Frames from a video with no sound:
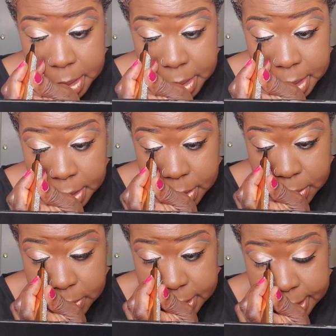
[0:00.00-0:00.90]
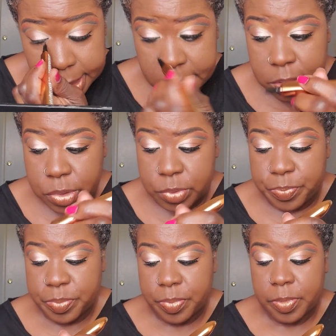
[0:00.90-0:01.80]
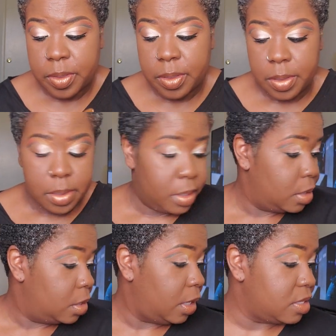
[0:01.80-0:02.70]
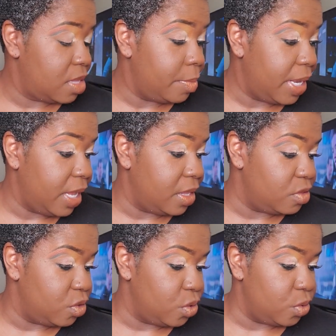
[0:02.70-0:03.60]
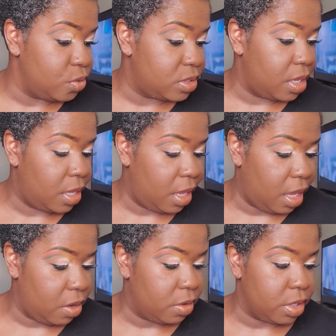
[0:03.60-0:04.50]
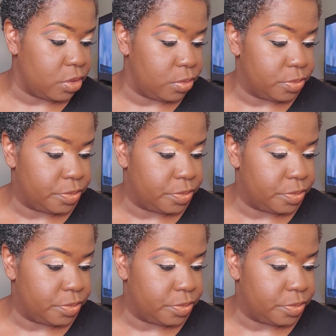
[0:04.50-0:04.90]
And you're using that glue. Now some ladies use hair glue.